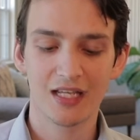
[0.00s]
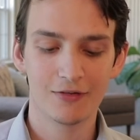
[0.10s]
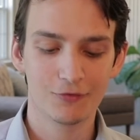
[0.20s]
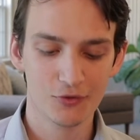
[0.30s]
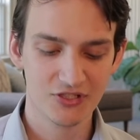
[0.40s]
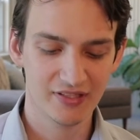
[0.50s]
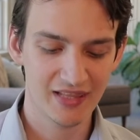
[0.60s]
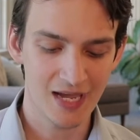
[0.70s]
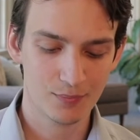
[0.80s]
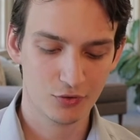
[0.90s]
And unfortunately
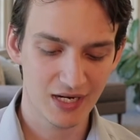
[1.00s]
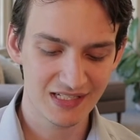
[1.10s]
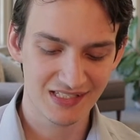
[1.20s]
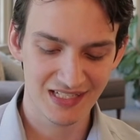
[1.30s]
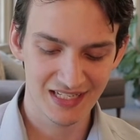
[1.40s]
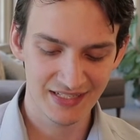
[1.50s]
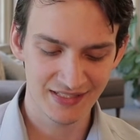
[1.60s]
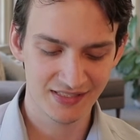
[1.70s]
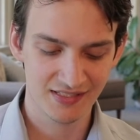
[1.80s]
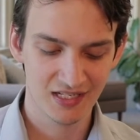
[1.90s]
that price
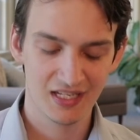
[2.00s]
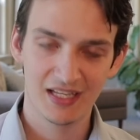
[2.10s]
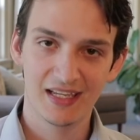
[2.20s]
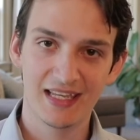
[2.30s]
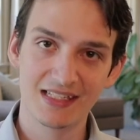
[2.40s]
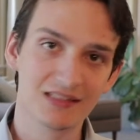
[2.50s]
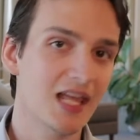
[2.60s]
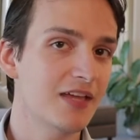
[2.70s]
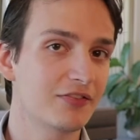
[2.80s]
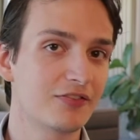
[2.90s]
is his
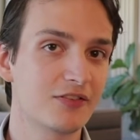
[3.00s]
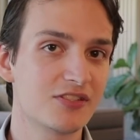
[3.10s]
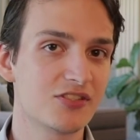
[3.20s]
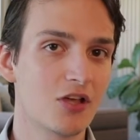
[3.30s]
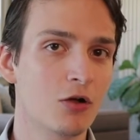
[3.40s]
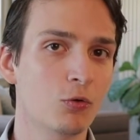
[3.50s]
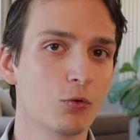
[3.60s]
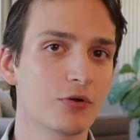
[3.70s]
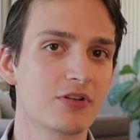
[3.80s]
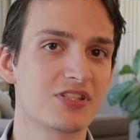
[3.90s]
life. Saul
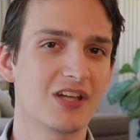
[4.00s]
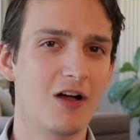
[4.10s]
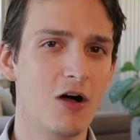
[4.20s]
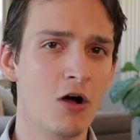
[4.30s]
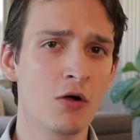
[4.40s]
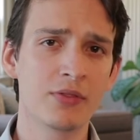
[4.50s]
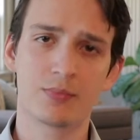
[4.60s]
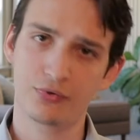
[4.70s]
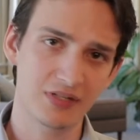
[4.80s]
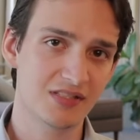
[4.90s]
orders all
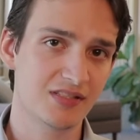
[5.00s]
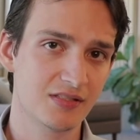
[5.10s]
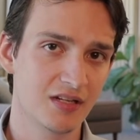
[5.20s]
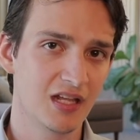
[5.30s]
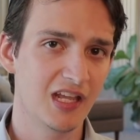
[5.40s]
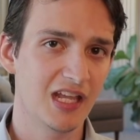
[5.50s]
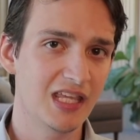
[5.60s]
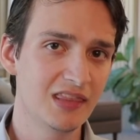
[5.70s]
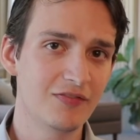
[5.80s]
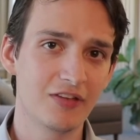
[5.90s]
the priests
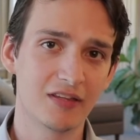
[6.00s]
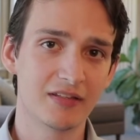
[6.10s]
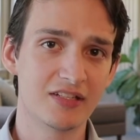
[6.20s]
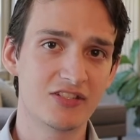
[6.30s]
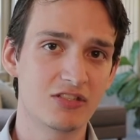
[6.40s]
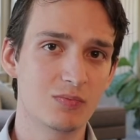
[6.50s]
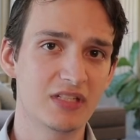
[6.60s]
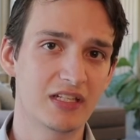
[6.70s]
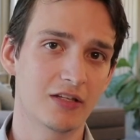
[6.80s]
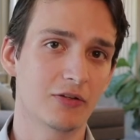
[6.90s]
in the village to
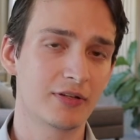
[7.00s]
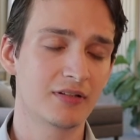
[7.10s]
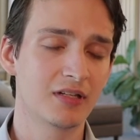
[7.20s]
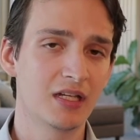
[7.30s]
be killed.